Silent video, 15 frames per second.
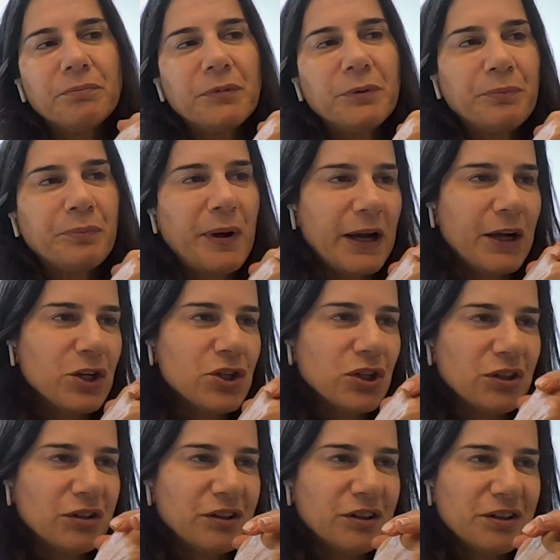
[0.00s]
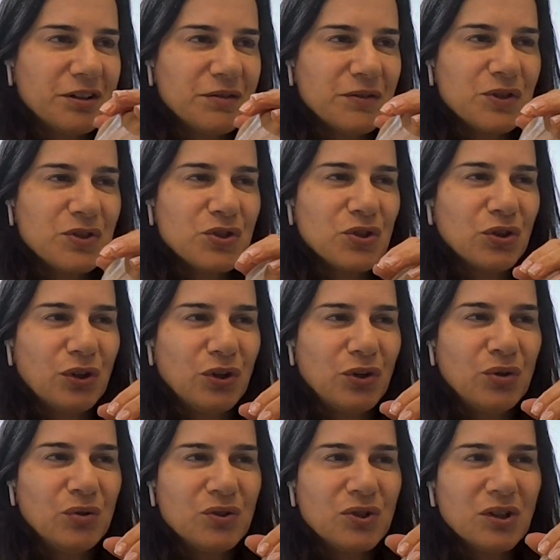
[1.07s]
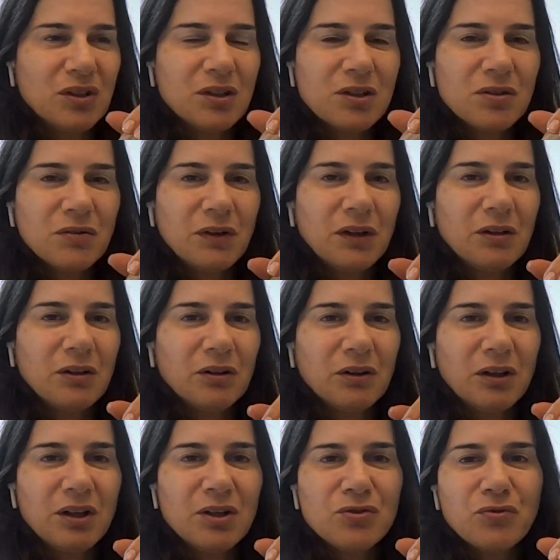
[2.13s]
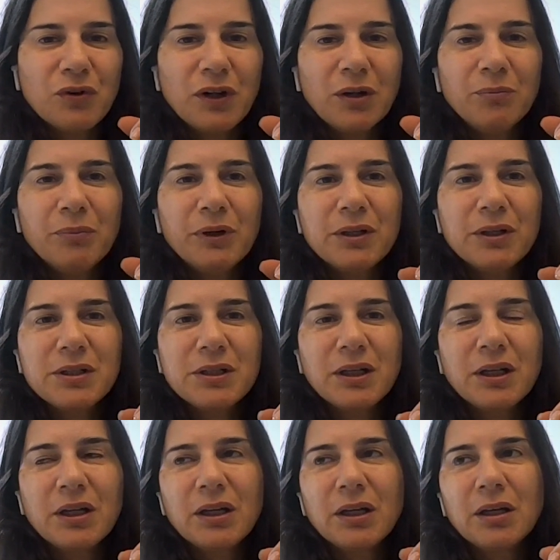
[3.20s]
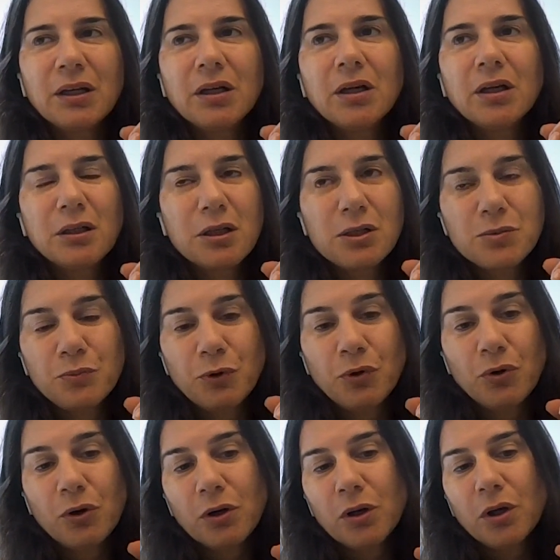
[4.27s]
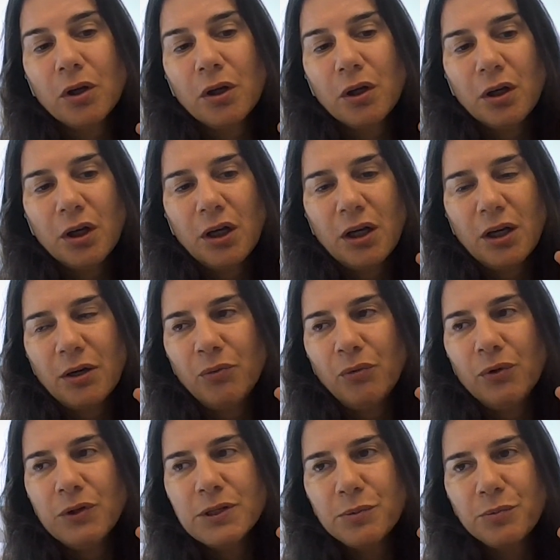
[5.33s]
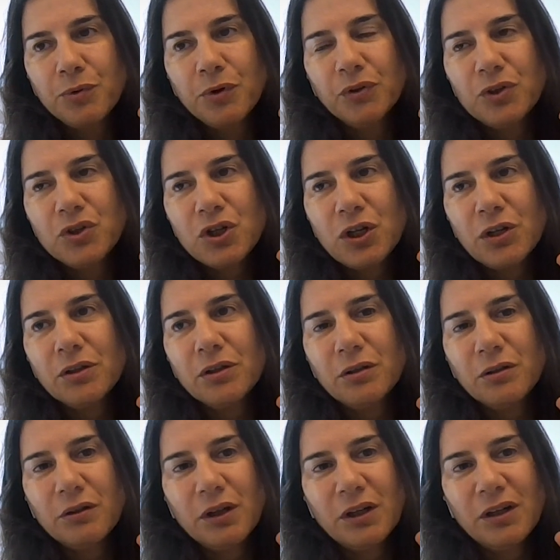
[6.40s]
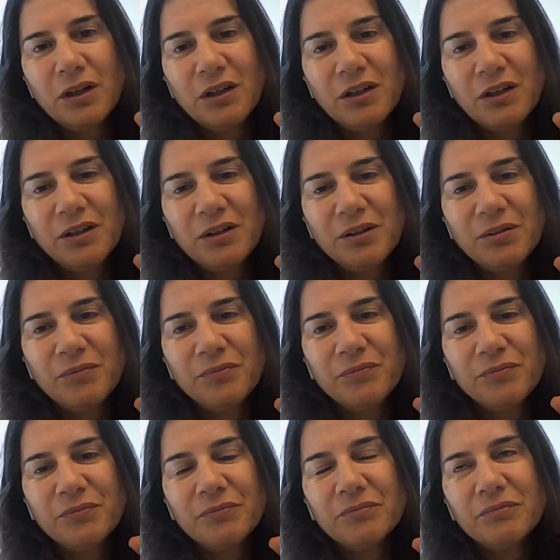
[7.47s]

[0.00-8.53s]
The packaging alternatives, it's not a huge industry, not in Israel, but there's more. We support each other, the